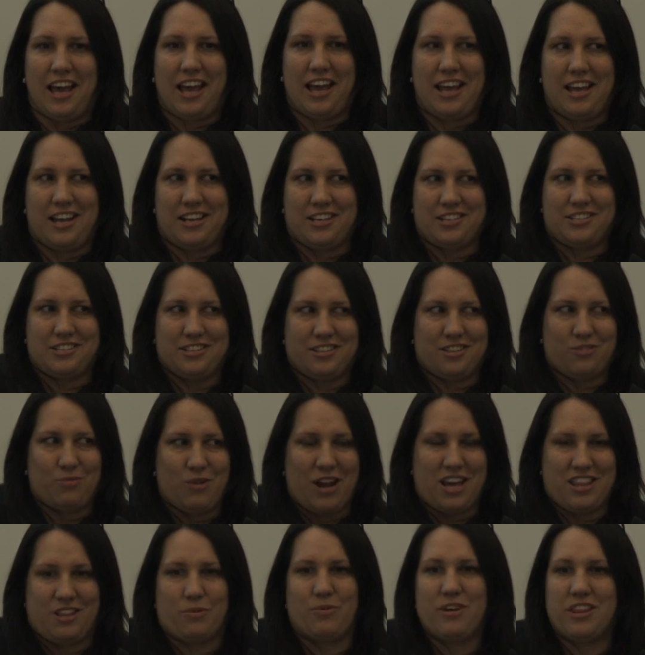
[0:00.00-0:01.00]
and
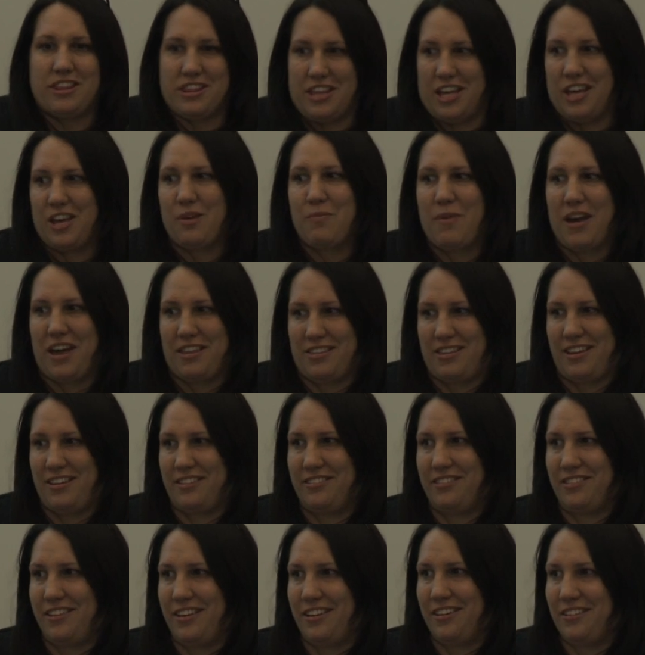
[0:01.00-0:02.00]
the way that we think about
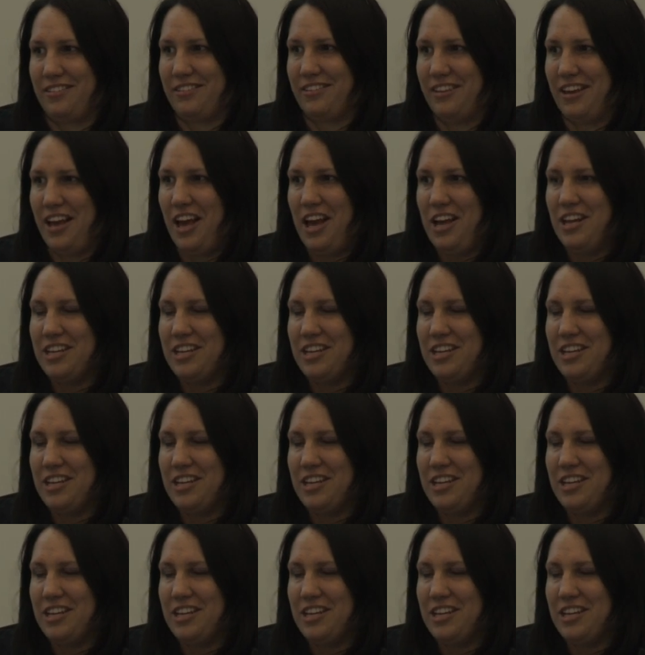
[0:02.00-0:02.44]
these things.